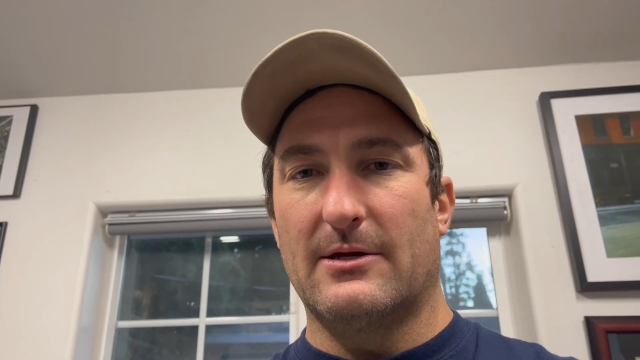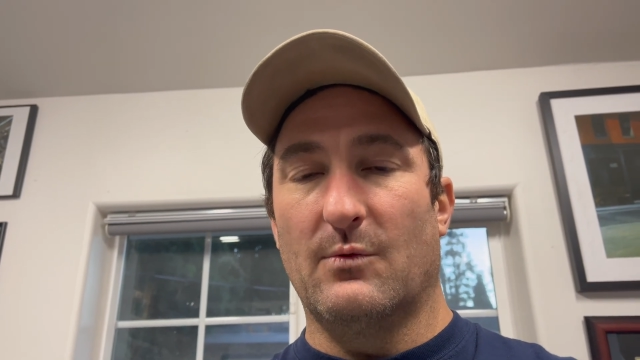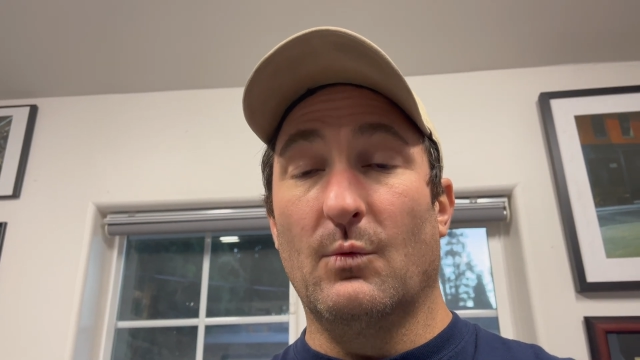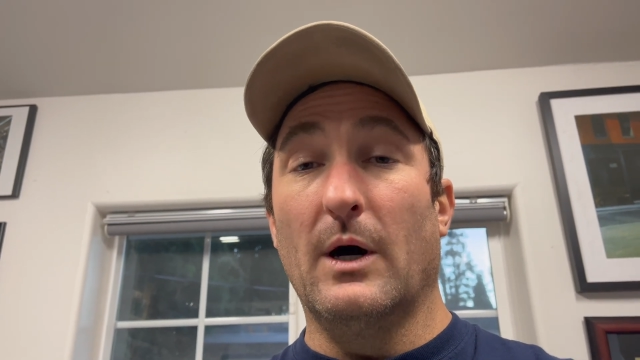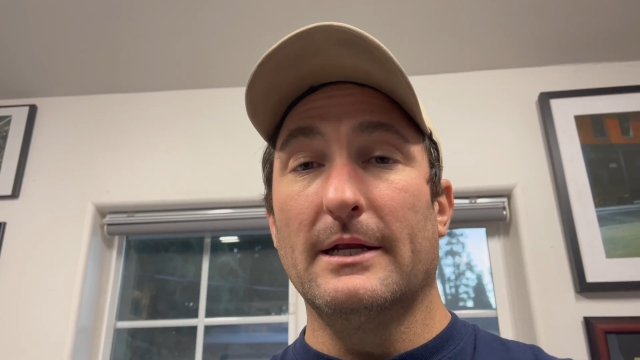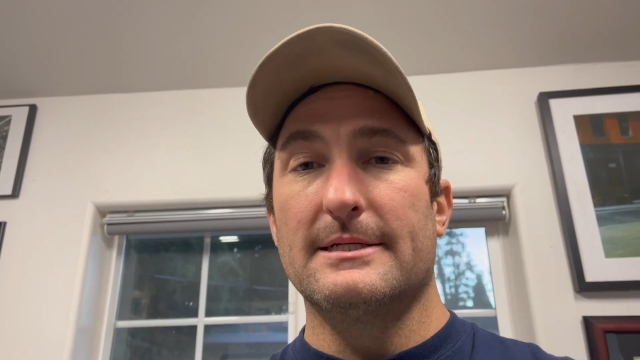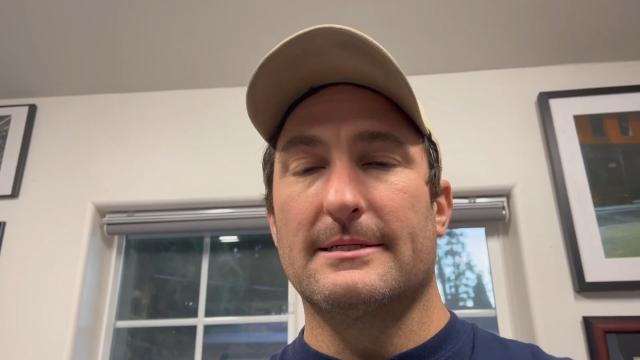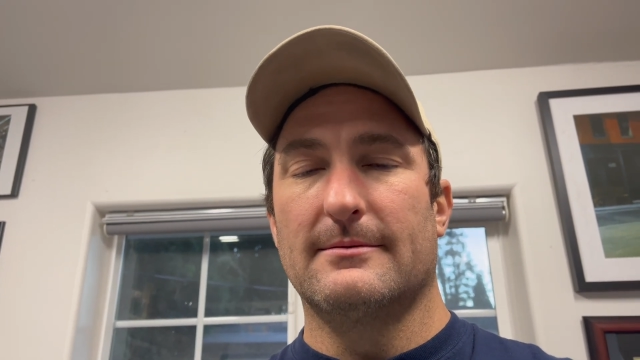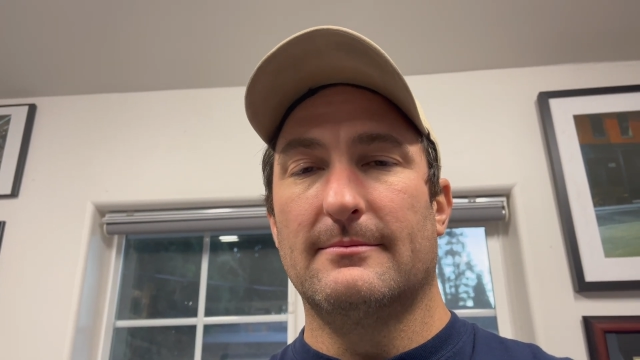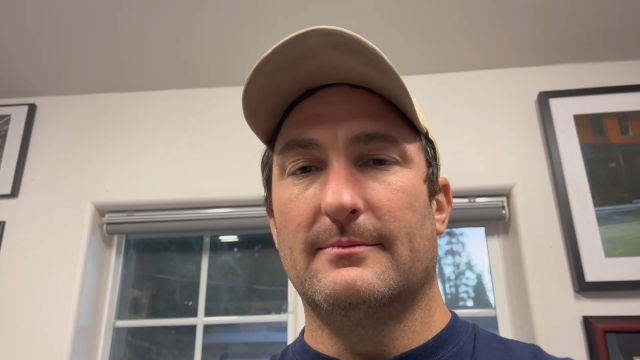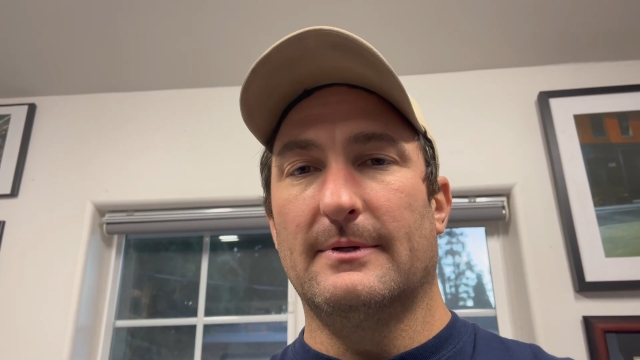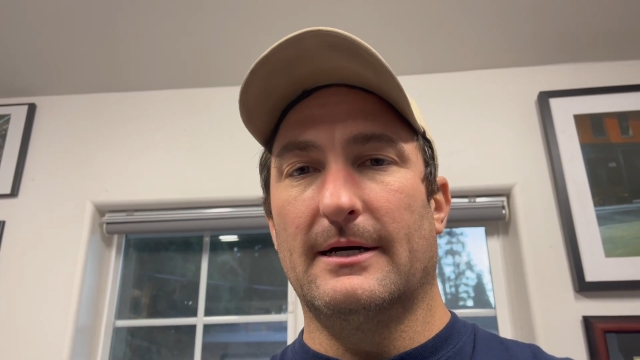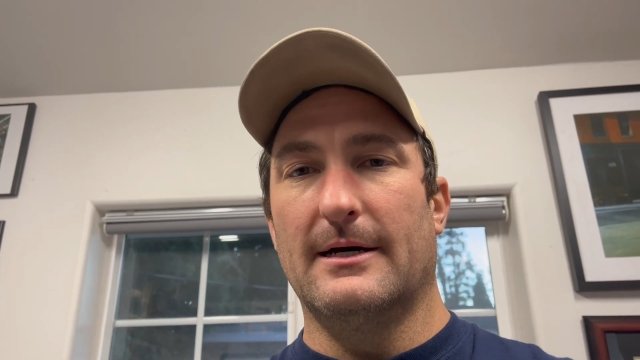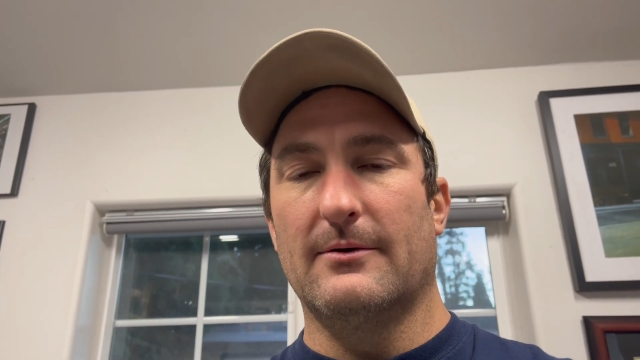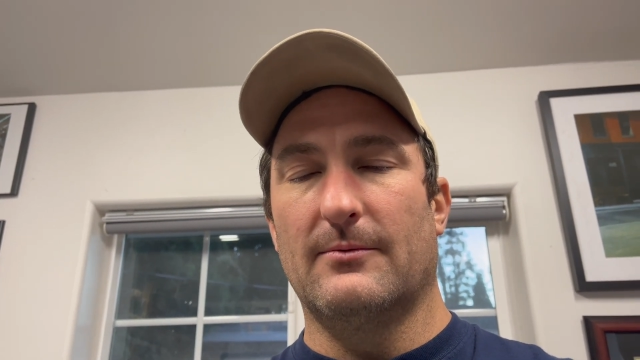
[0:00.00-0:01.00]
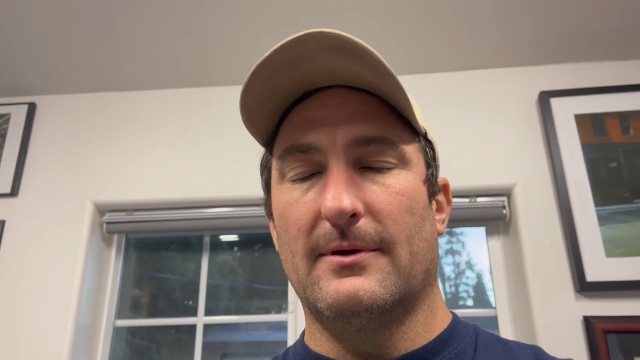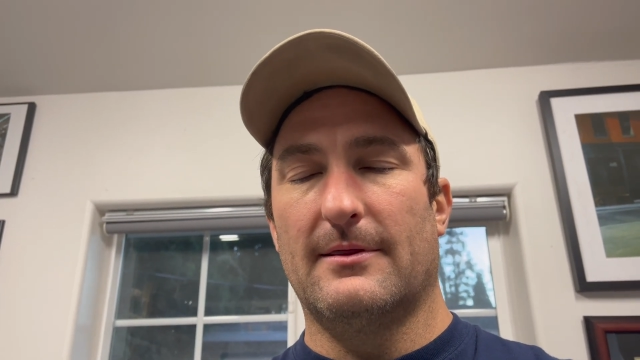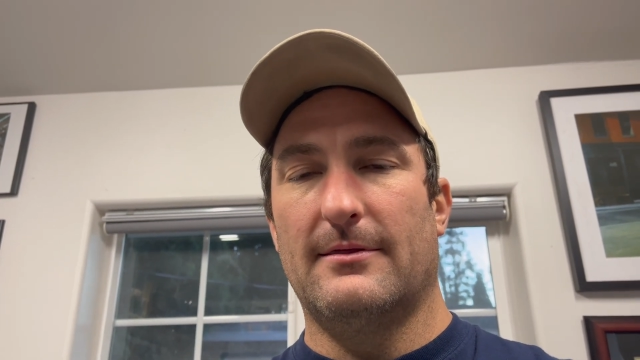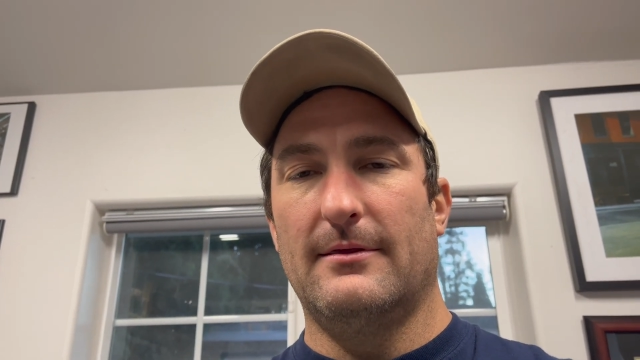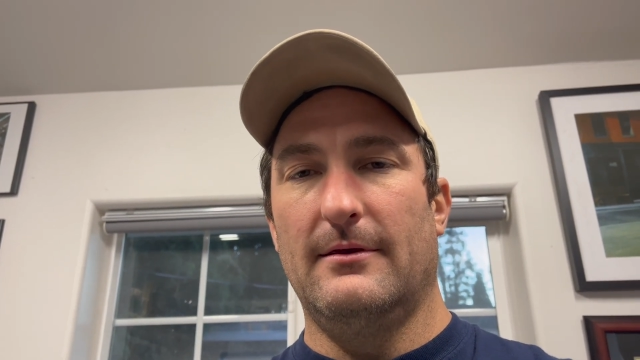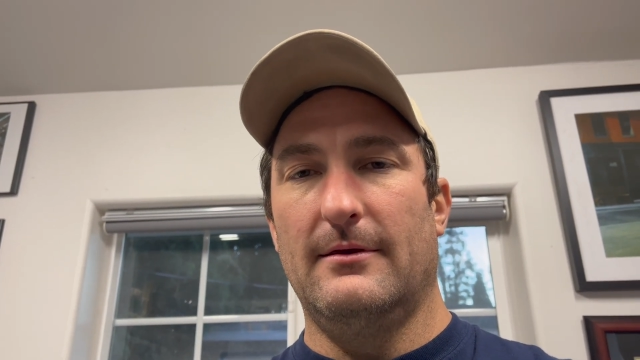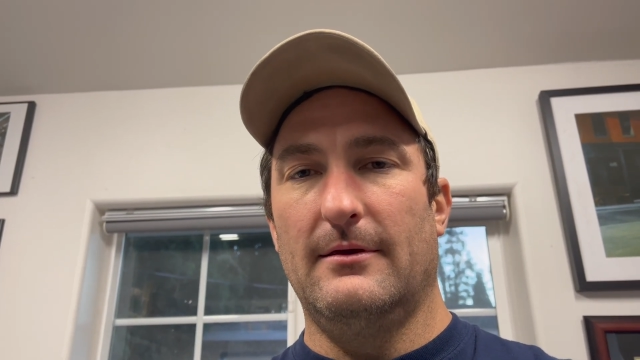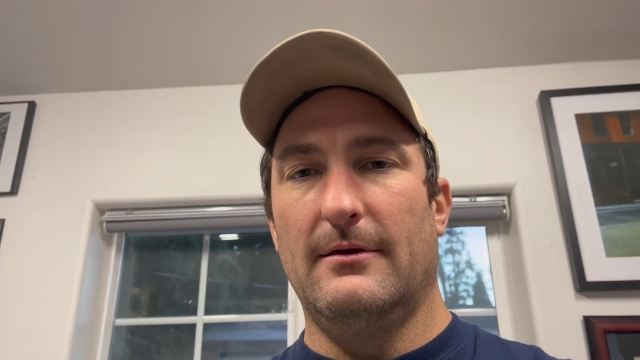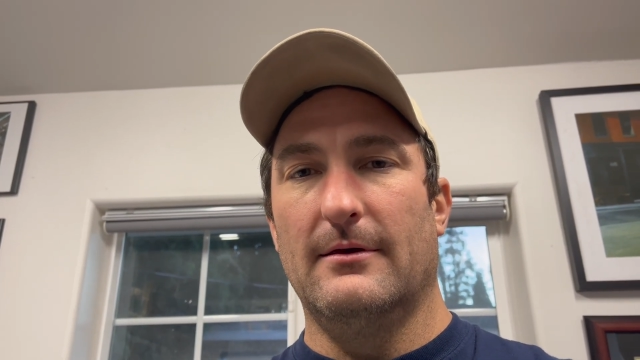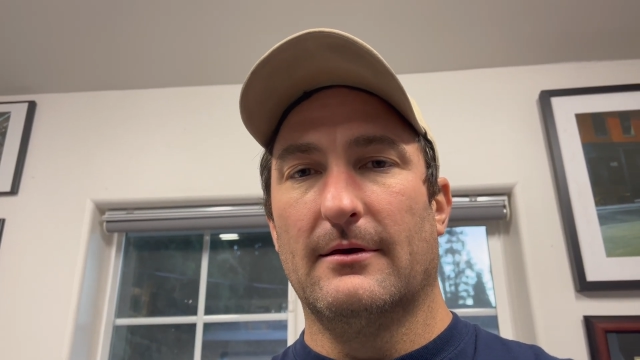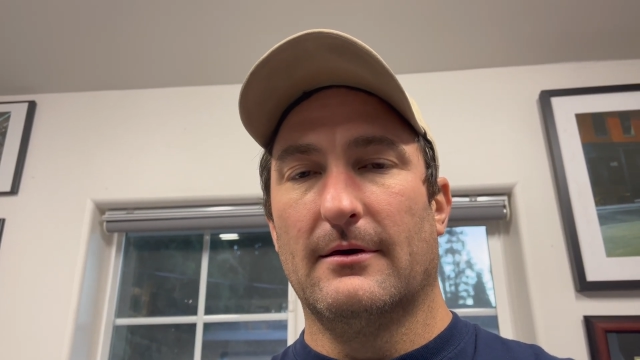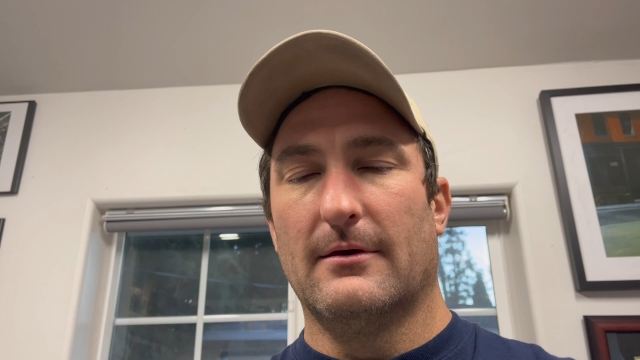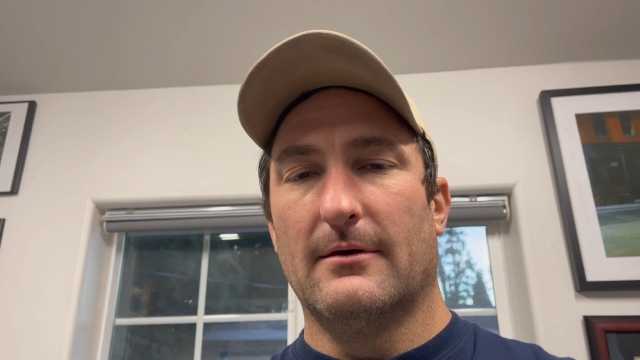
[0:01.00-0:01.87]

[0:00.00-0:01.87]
what, but with the